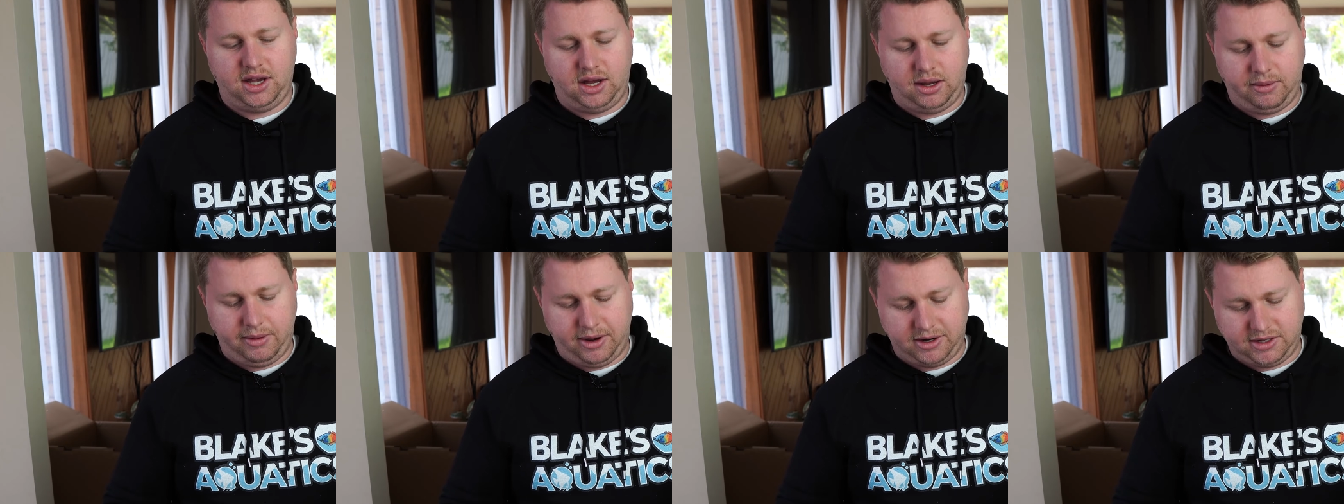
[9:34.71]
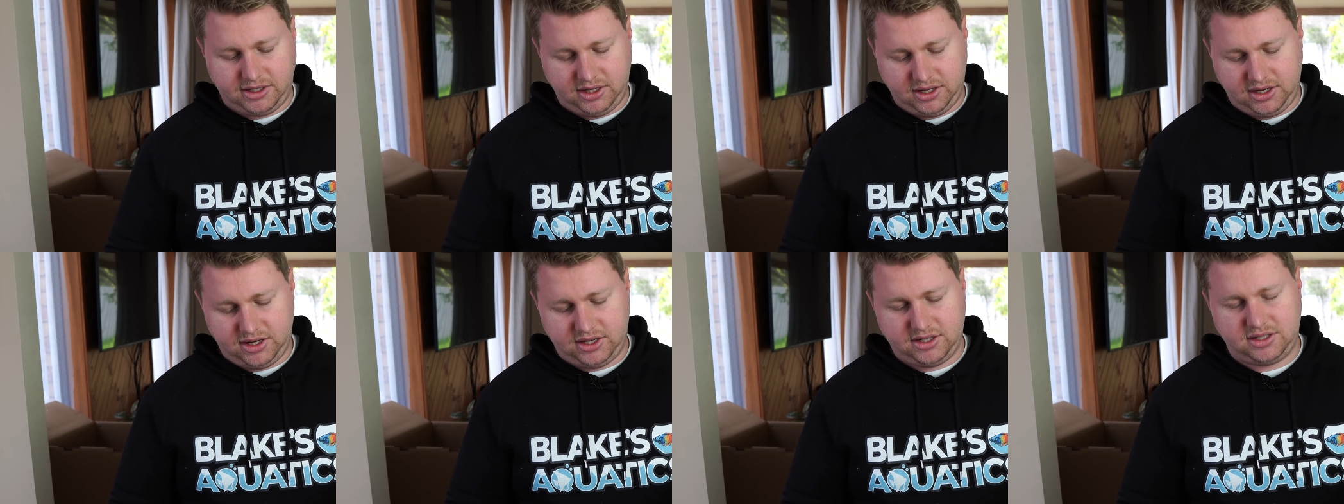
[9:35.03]
I'm
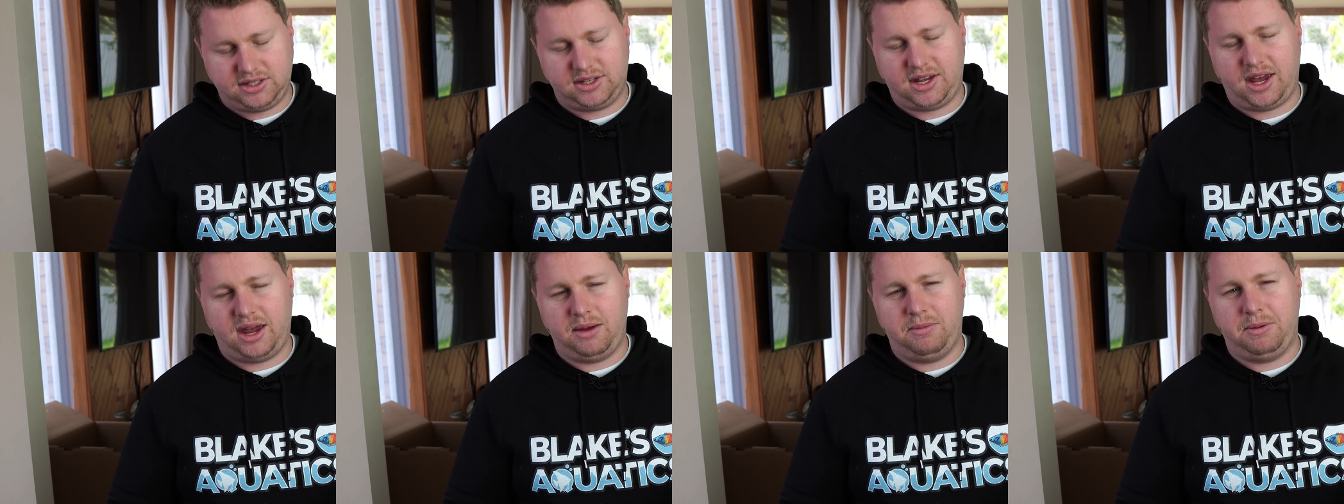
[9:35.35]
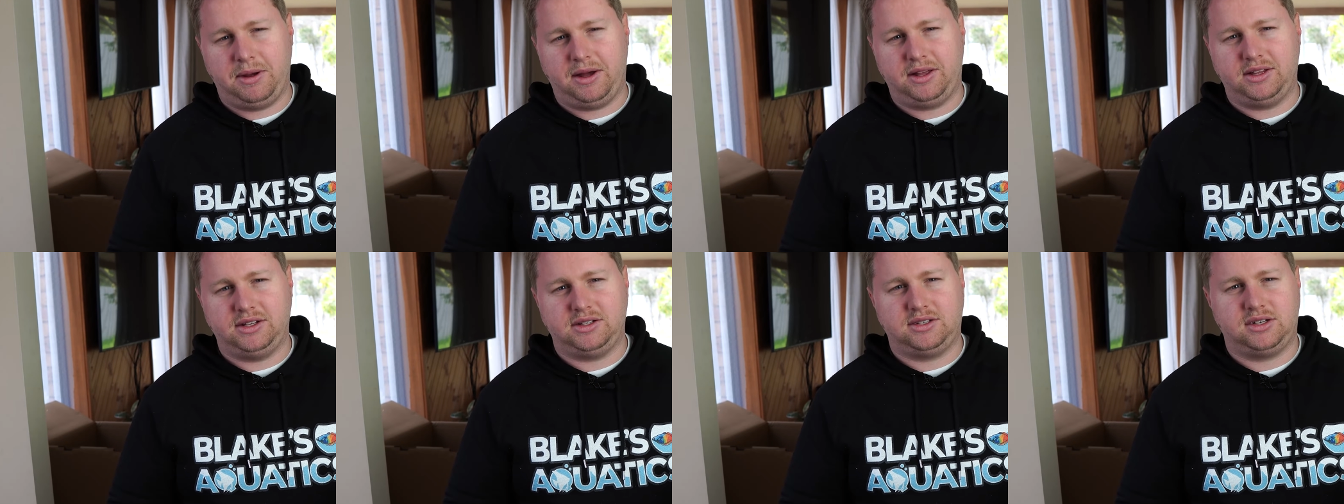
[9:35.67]
actually going to
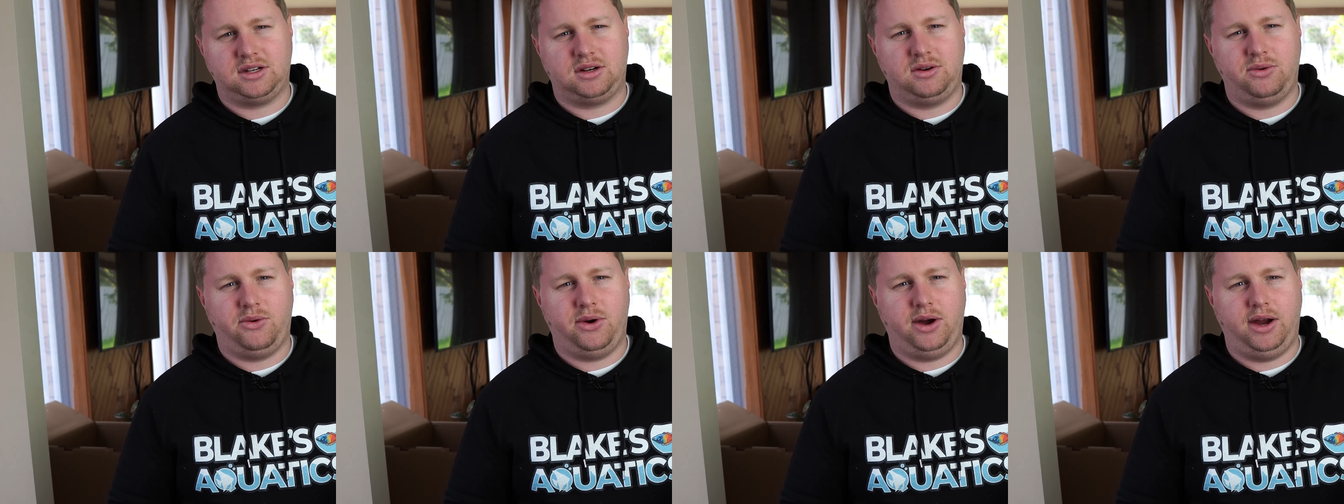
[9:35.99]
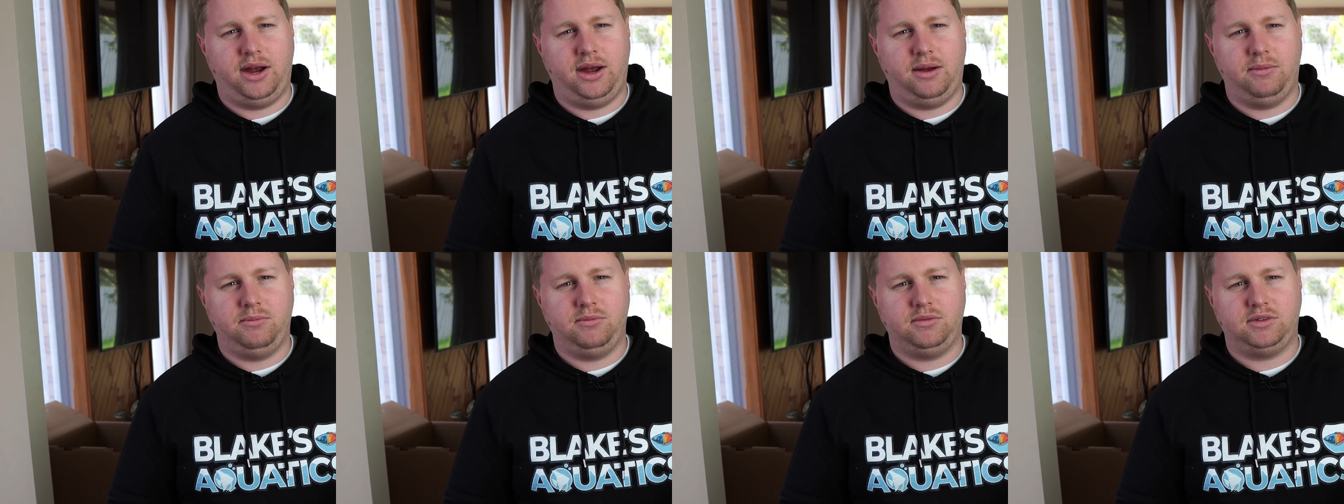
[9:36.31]
scape out this
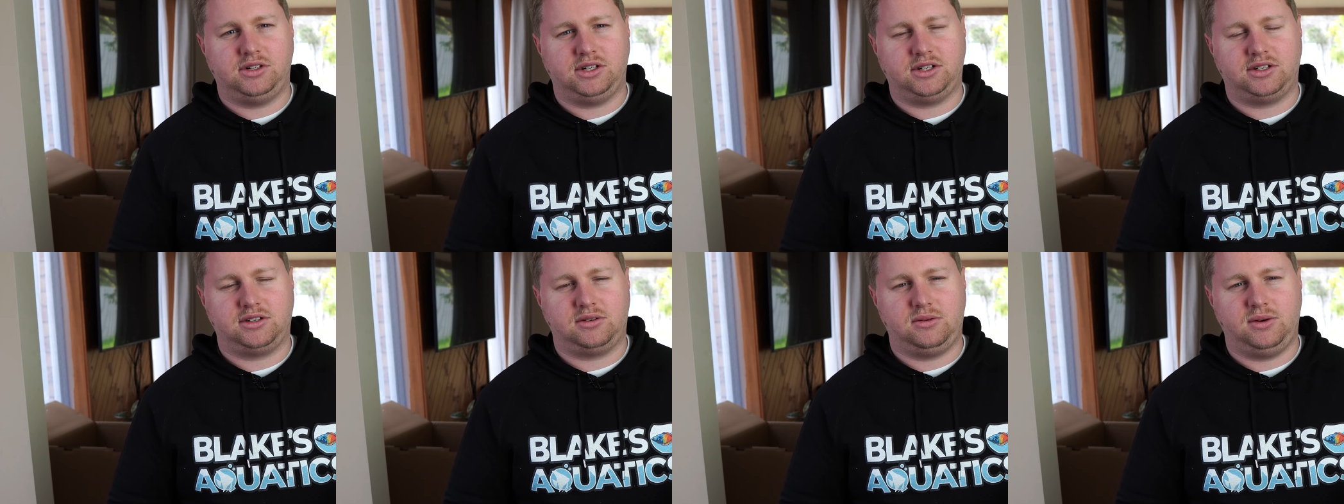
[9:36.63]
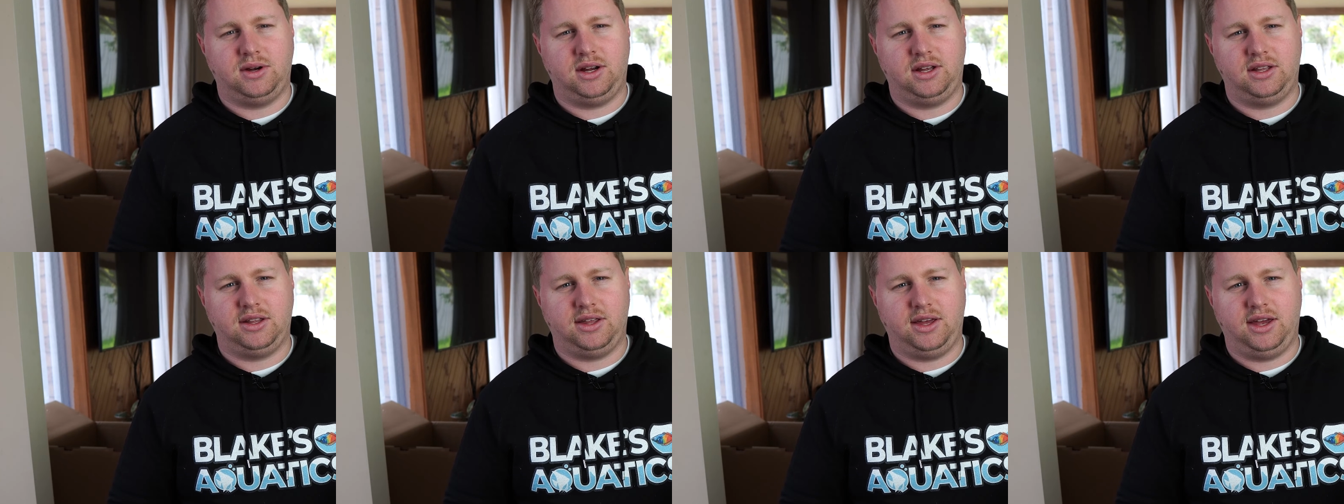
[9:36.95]
aquarium just
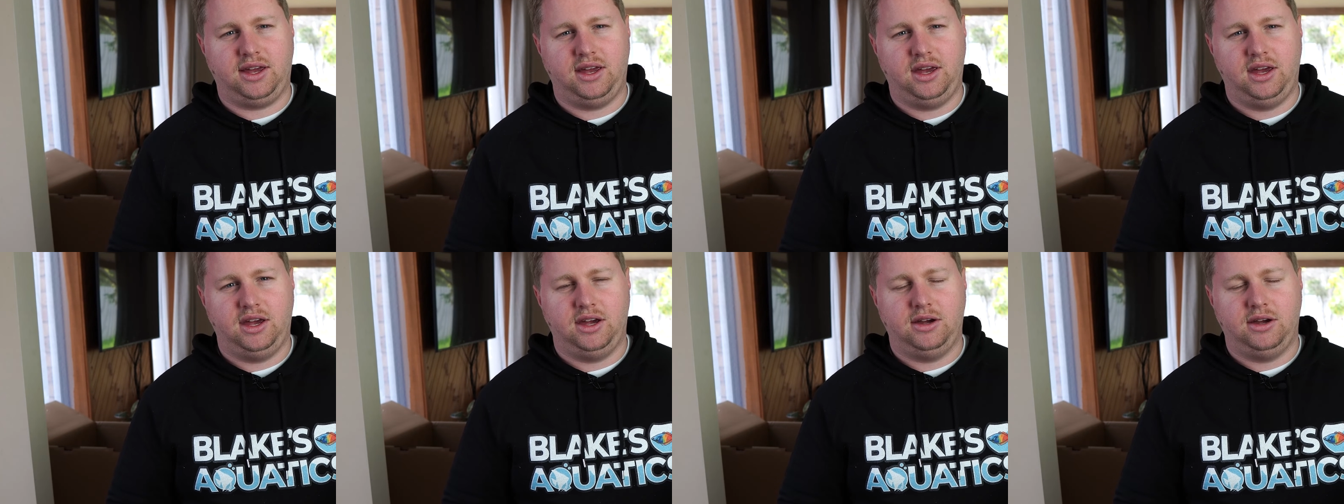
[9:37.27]
quickly